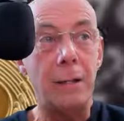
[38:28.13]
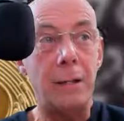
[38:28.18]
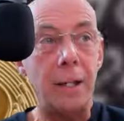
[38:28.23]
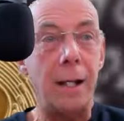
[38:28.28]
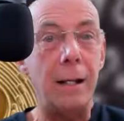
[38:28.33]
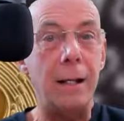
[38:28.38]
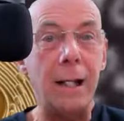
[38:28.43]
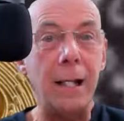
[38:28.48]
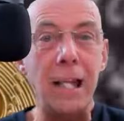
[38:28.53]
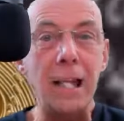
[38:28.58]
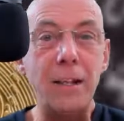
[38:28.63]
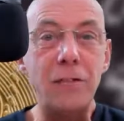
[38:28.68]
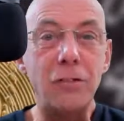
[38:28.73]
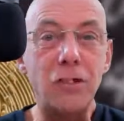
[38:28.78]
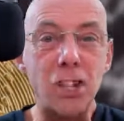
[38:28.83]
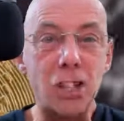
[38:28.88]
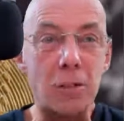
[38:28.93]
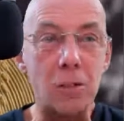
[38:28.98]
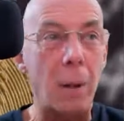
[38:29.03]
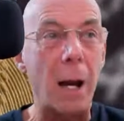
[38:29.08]
then leaves
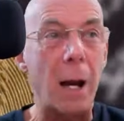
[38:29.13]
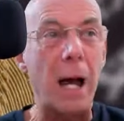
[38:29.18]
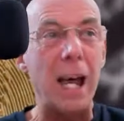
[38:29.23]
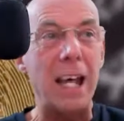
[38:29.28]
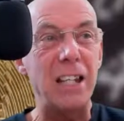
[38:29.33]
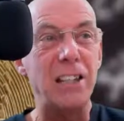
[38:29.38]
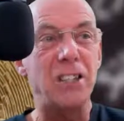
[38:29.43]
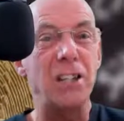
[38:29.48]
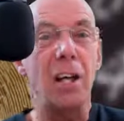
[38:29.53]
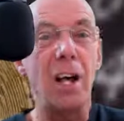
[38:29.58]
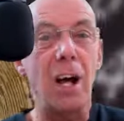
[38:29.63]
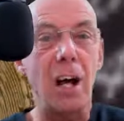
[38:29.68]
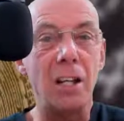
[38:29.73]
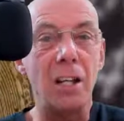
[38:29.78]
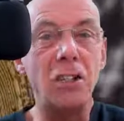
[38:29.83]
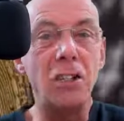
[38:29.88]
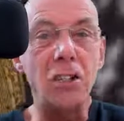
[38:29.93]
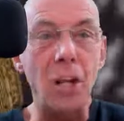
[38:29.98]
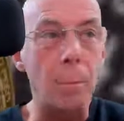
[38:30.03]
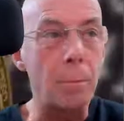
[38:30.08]
the space
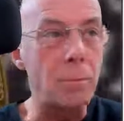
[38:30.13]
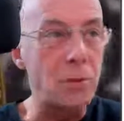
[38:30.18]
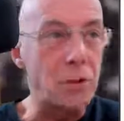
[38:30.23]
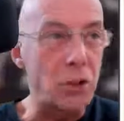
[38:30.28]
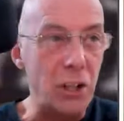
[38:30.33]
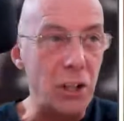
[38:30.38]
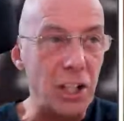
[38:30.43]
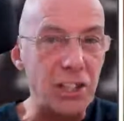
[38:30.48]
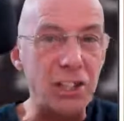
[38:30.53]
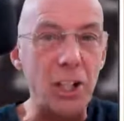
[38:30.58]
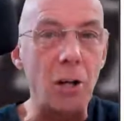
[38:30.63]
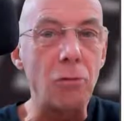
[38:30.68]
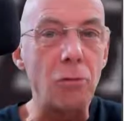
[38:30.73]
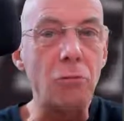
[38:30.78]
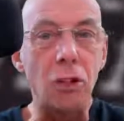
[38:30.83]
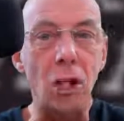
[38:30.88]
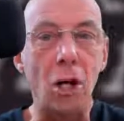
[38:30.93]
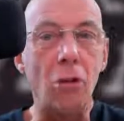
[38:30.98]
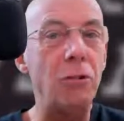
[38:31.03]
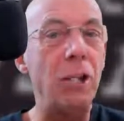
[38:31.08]
and dumps on it? Don't
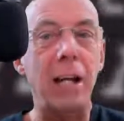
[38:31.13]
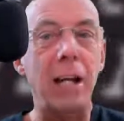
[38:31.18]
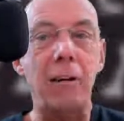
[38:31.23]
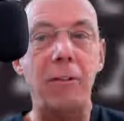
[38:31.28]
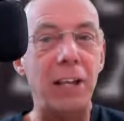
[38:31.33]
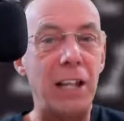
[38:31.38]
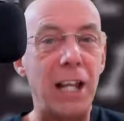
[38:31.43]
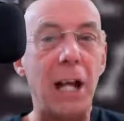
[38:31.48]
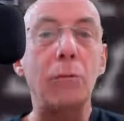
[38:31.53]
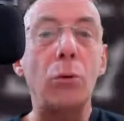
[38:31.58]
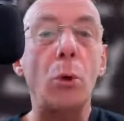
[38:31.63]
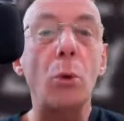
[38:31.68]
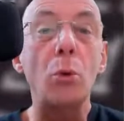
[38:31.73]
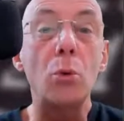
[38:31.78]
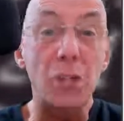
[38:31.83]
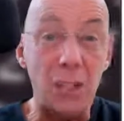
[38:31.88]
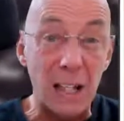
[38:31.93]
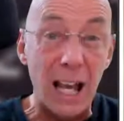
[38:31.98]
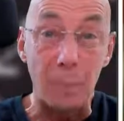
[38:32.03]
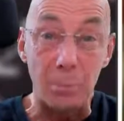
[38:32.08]
go near it. They're all
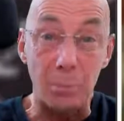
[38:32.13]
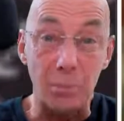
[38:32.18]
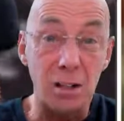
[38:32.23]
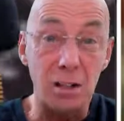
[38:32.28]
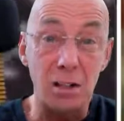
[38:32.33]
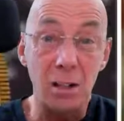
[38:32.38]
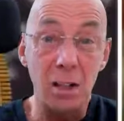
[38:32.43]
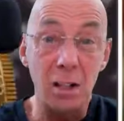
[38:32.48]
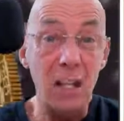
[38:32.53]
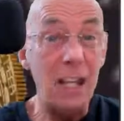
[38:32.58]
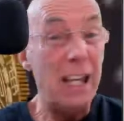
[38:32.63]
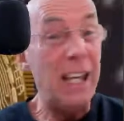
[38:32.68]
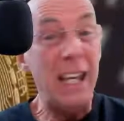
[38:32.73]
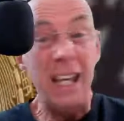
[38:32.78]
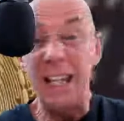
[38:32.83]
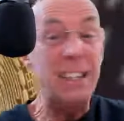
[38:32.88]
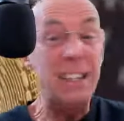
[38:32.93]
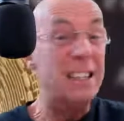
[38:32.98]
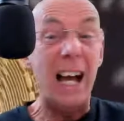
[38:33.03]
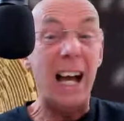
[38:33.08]
scams.
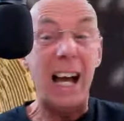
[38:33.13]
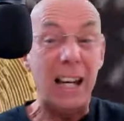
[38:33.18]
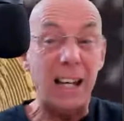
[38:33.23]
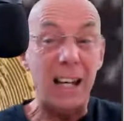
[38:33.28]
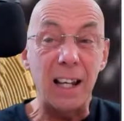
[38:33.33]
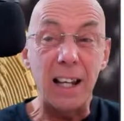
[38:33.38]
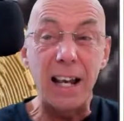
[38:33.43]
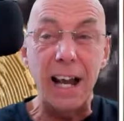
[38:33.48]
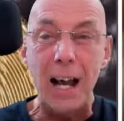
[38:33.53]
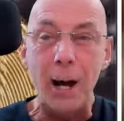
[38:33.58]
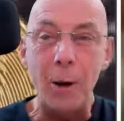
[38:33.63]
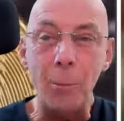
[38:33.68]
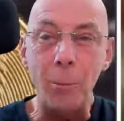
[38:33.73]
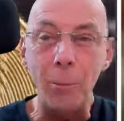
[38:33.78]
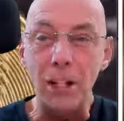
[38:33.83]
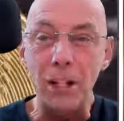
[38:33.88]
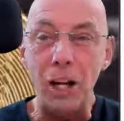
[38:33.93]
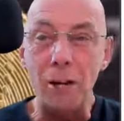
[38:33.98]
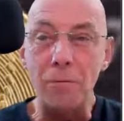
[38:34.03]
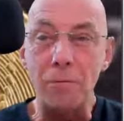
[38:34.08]
Is that going to help
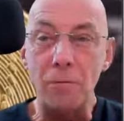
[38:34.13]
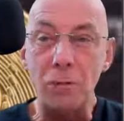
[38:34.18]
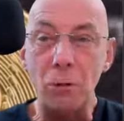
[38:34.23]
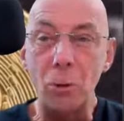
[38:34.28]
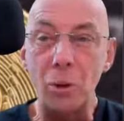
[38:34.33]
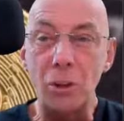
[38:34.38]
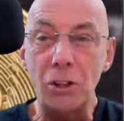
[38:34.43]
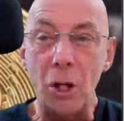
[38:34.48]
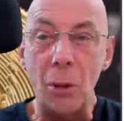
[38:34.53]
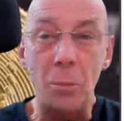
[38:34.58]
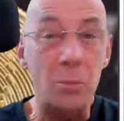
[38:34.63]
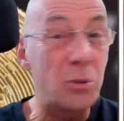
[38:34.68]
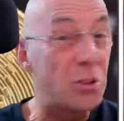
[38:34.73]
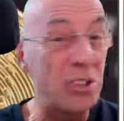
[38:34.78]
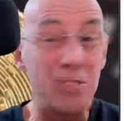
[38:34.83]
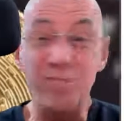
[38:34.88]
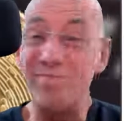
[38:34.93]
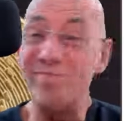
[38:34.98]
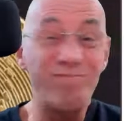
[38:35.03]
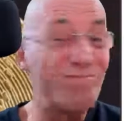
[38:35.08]
the overall
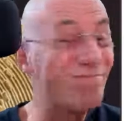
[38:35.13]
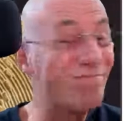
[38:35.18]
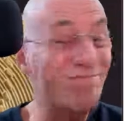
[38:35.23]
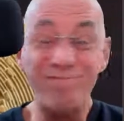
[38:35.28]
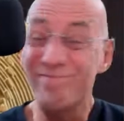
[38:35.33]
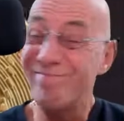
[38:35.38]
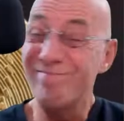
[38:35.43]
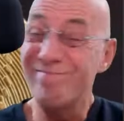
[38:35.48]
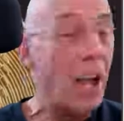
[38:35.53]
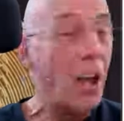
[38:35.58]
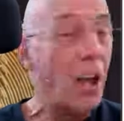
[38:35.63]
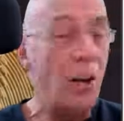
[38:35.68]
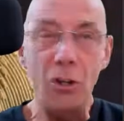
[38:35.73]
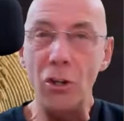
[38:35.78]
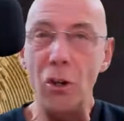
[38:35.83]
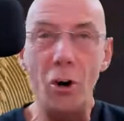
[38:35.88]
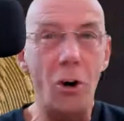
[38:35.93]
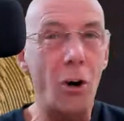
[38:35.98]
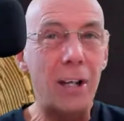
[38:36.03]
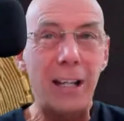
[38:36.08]
adoption?
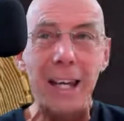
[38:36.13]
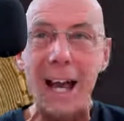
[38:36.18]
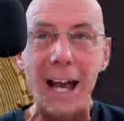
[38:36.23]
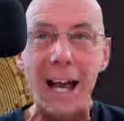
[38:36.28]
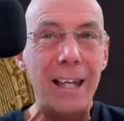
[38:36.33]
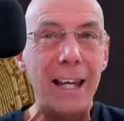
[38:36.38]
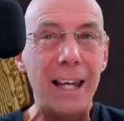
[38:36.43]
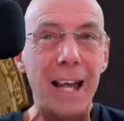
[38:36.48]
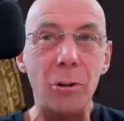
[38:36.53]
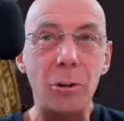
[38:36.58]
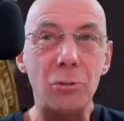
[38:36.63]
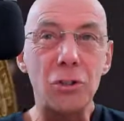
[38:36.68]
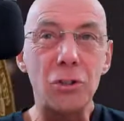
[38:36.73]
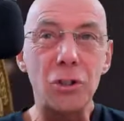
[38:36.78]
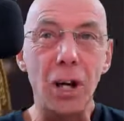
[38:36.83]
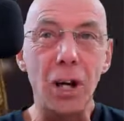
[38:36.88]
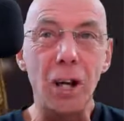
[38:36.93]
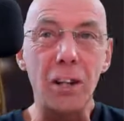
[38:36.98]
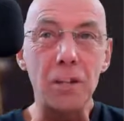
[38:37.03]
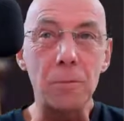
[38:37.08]
Not a cat in hell's
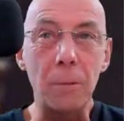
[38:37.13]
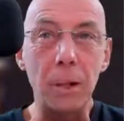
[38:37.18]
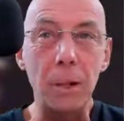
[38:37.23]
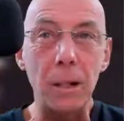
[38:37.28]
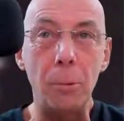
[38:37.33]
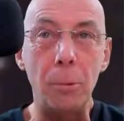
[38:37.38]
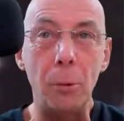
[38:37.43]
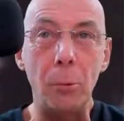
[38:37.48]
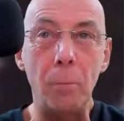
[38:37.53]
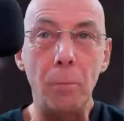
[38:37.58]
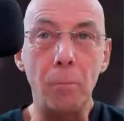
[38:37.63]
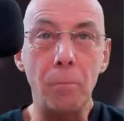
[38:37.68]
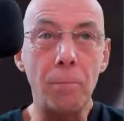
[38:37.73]
chance, people.